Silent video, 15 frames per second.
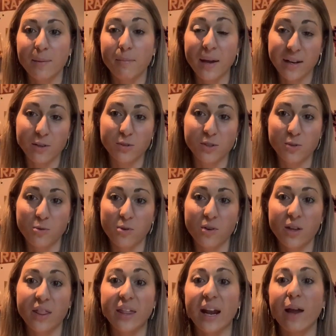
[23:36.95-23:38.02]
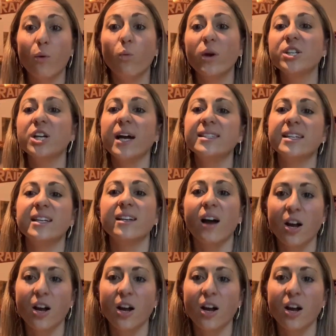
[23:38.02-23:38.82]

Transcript: medical school that I wish I did in